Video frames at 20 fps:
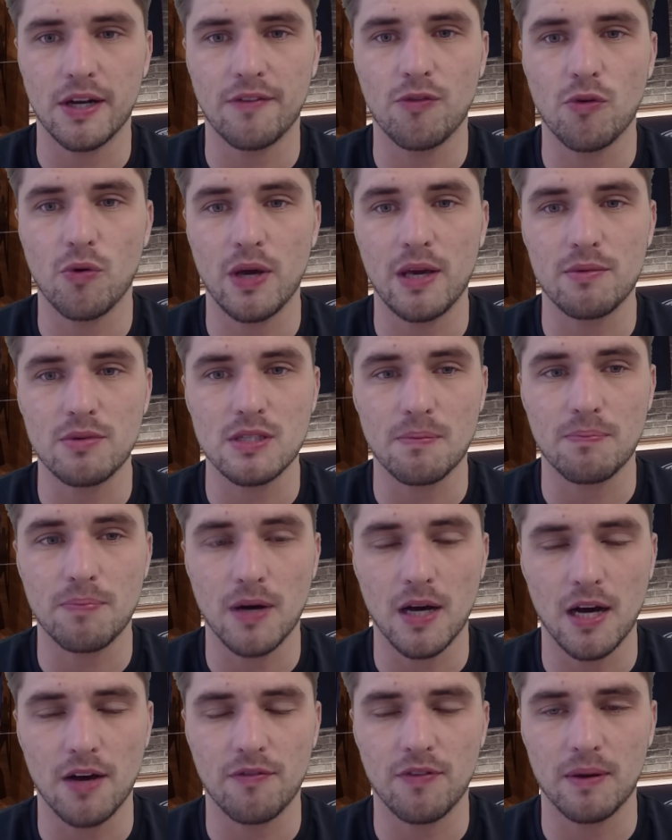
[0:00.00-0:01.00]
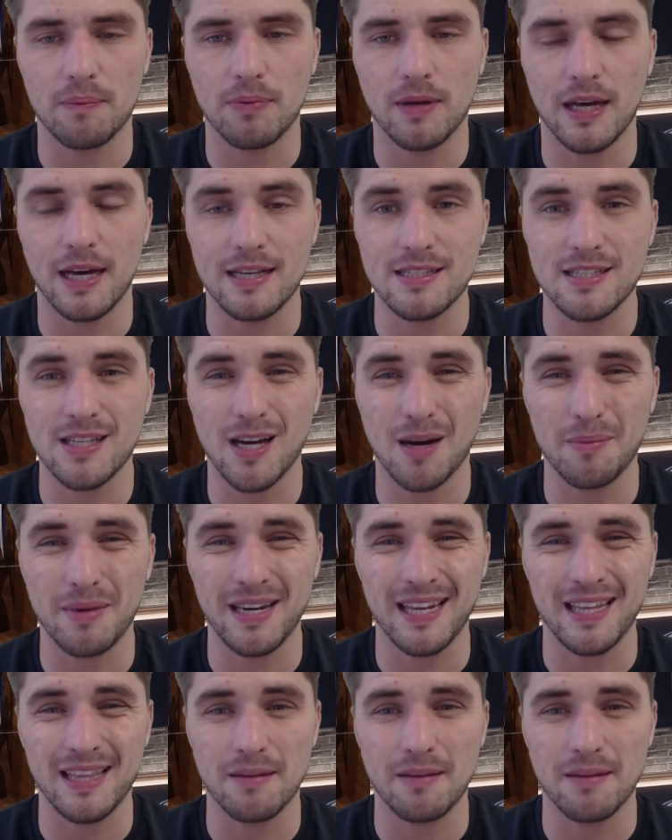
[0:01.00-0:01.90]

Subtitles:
I thought he was the perfect player to come in,